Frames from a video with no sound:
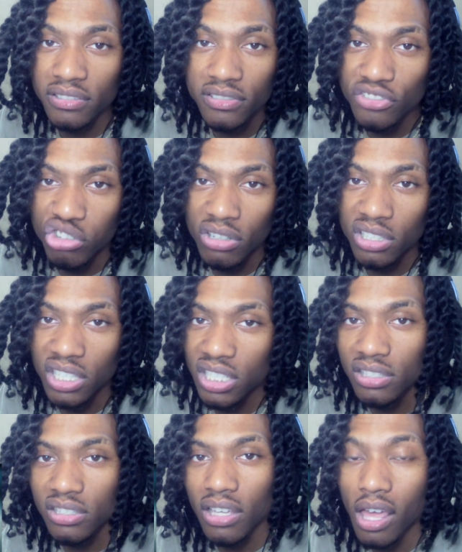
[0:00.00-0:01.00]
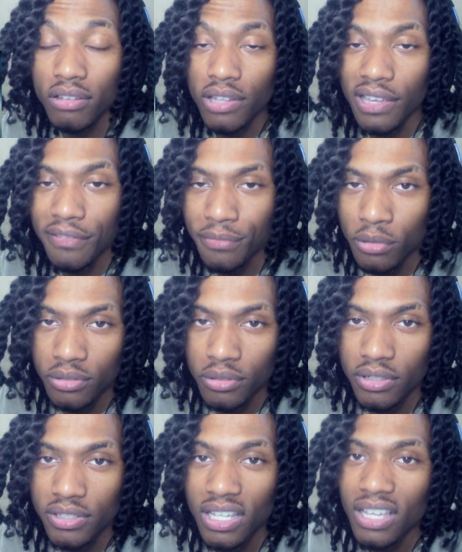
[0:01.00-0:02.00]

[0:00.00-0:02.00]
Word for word: Truck, anything. I don't like four doors.